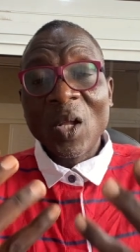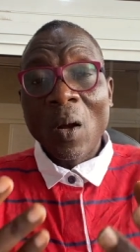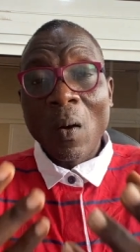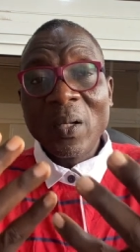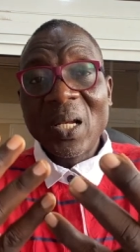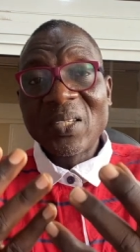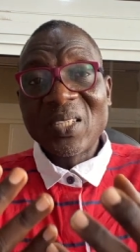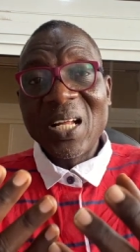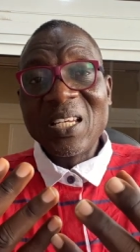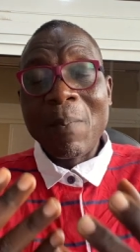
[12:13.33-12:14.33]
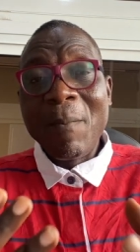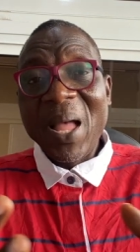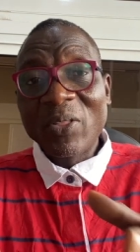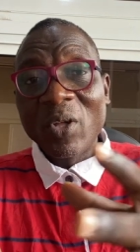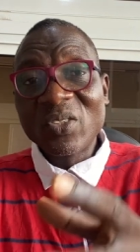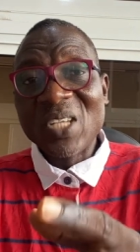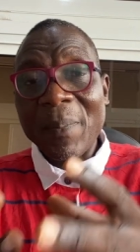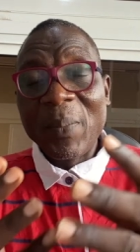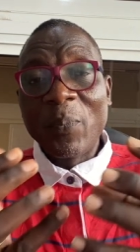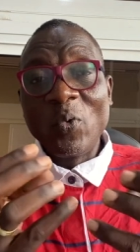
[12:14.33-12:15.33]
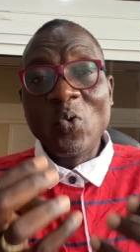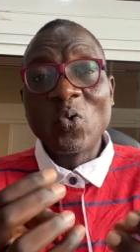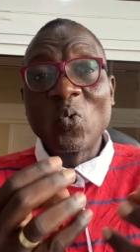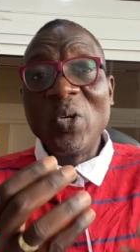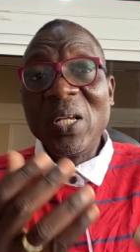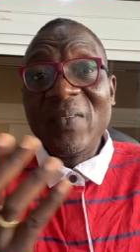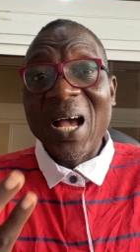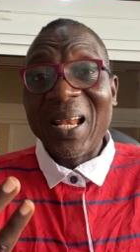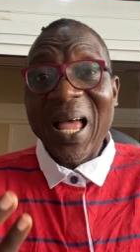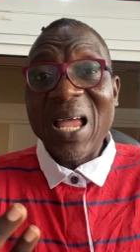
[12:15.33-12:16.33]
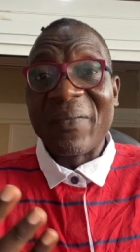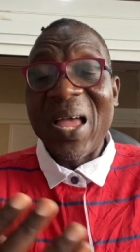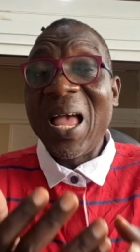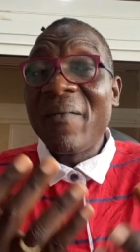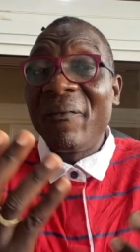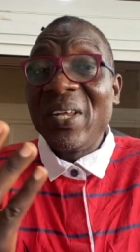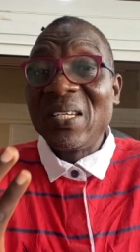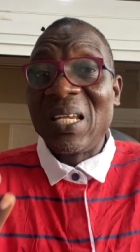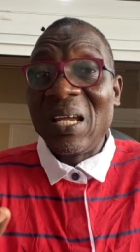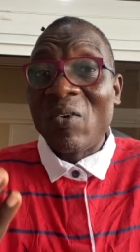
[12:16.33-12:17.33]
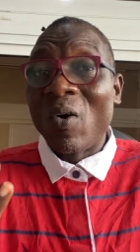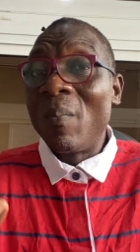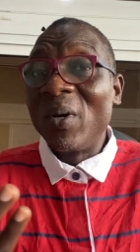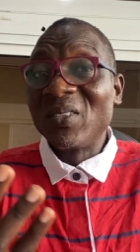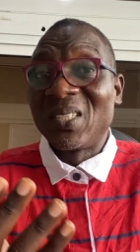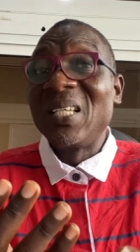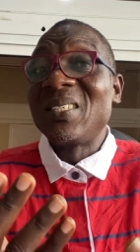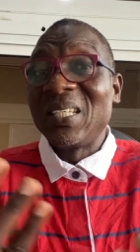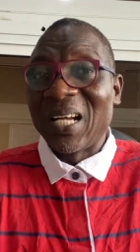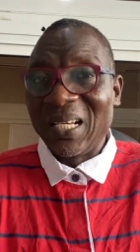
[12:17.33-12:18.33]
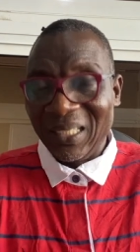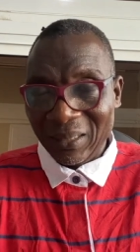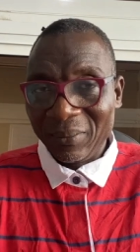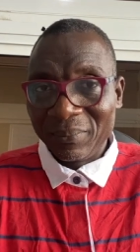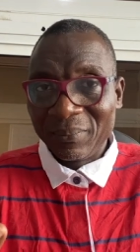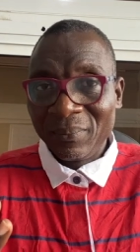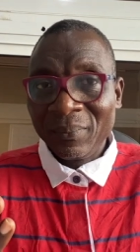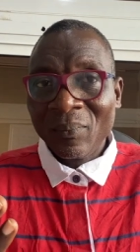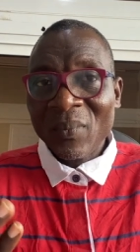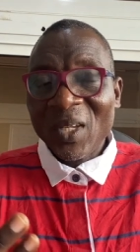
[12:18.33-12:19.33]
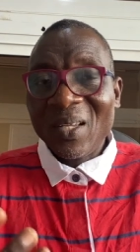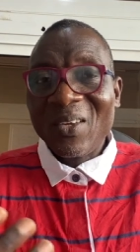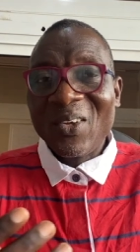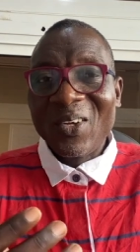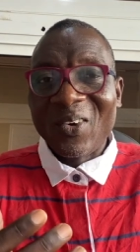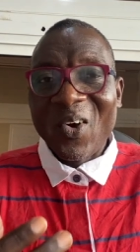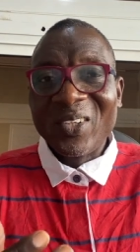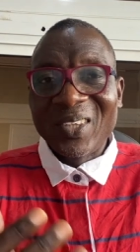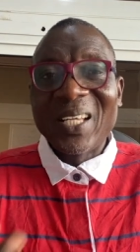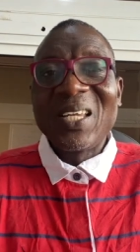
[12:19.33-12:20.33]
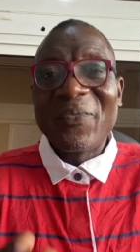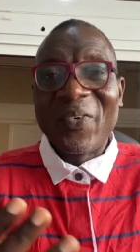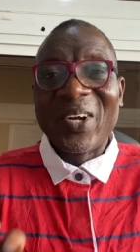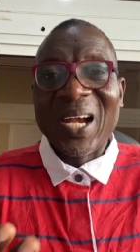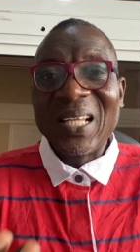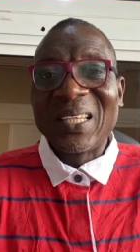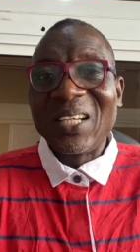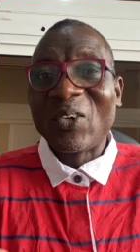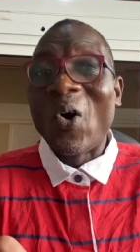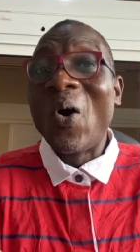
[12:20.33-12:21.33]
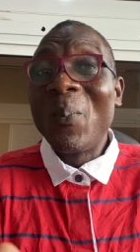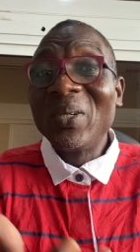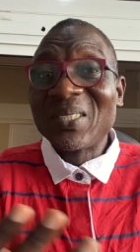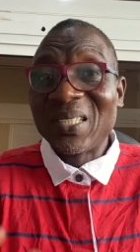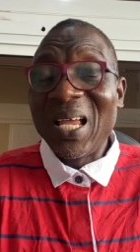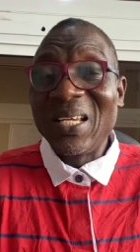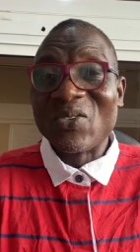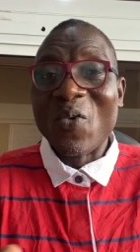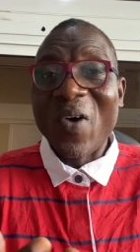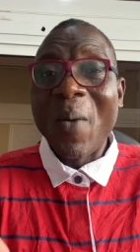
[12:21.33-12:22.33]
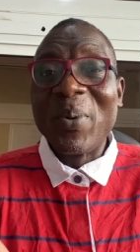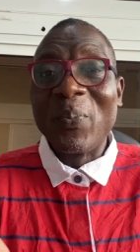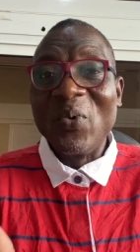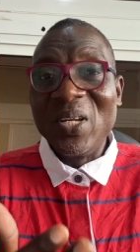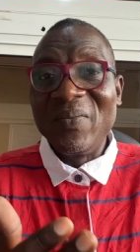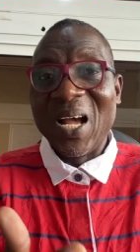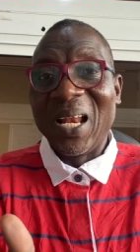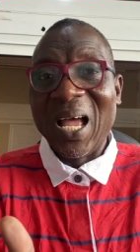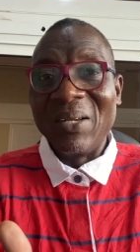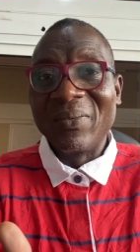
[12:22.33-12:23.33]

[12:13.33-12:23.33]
Understand the methods that people use to live their life every day commonsensically. Co taking for granted common sense of how people live their life.